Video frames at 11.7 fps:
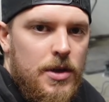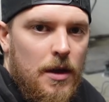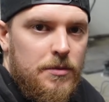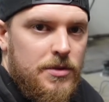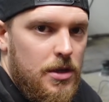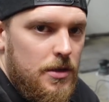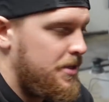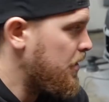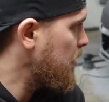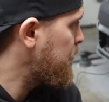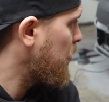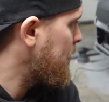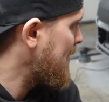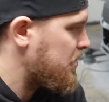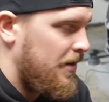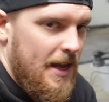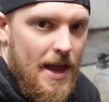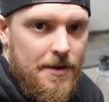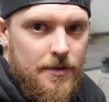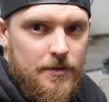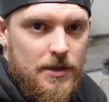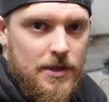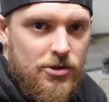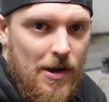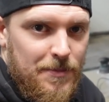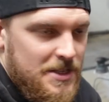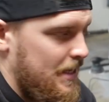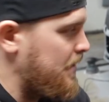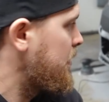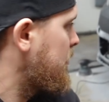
So time to put the mask on again, grab the sand